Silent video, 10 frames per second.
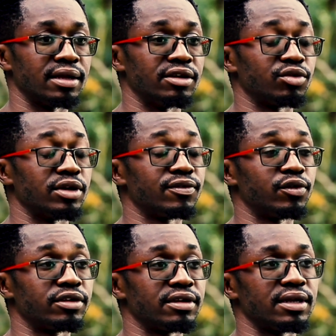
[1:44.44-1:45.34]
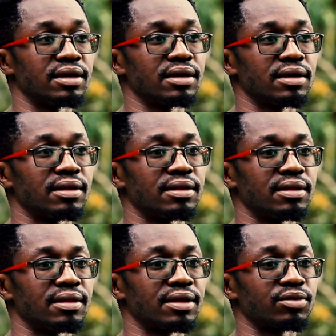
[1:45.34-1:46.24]
in 2014.
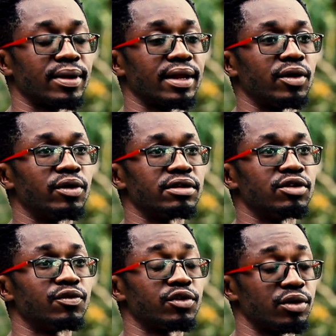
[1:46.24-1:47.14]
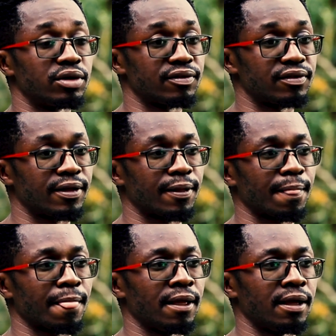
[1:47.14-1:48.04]
That's when I got into photography.
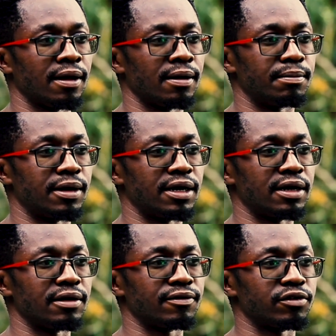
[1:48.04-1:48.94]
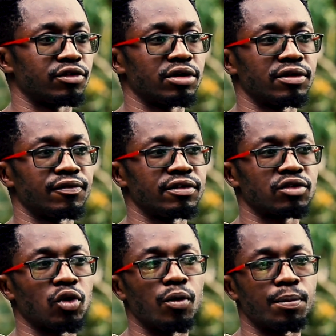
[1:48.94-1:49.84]
My photography
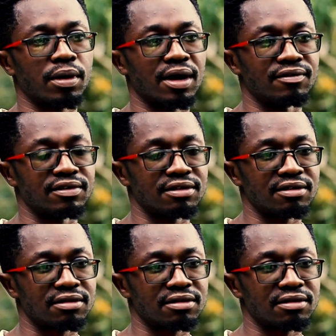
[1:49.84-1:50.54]
scope covers